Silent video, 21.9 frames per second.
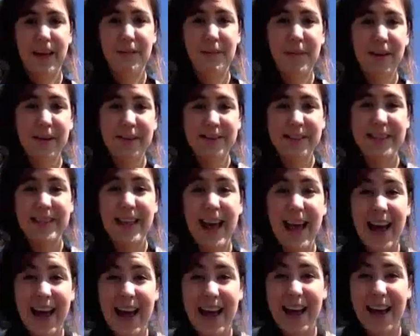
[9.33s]
I'm
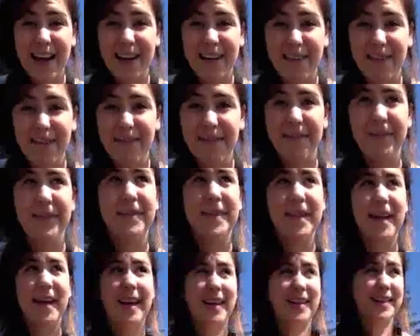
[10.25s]
outside.
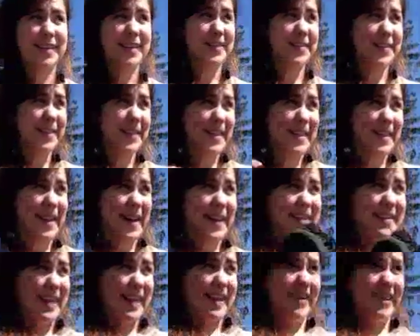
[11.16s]
It's really
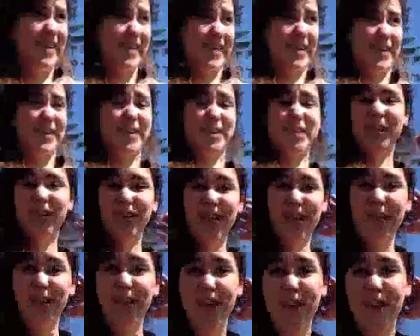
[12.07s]
nice out here in
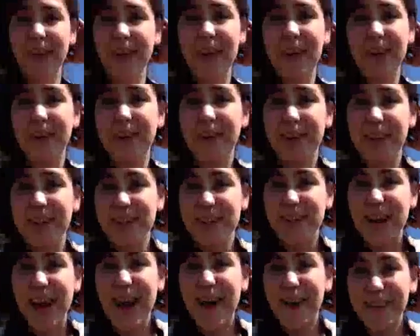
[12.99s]
Juneau. We're going through a
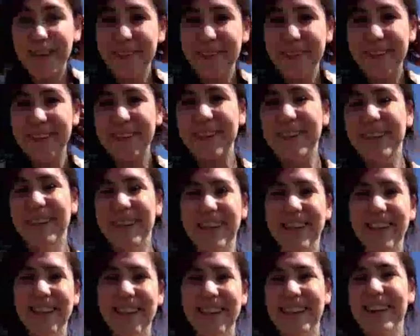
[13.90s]
drought.
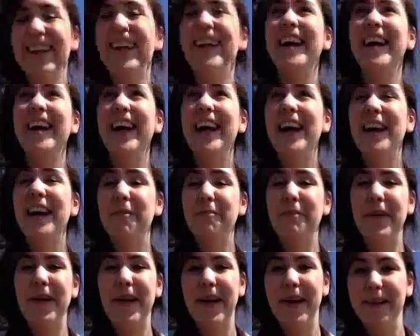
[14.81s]

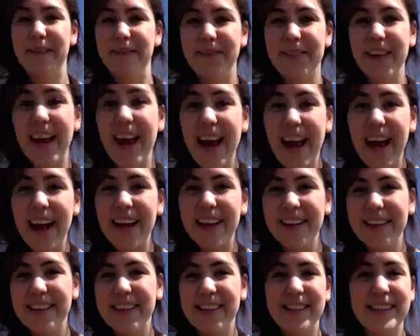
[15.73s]
But yeah,
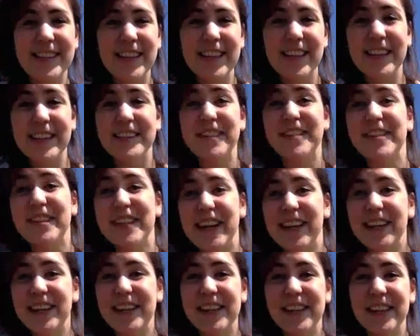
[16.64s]
it's a little
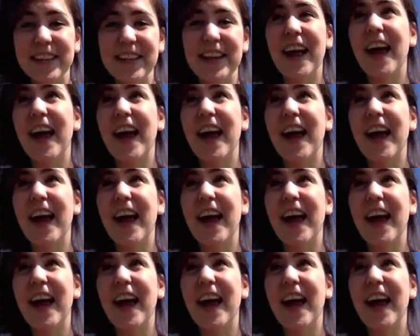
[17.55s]
introduction.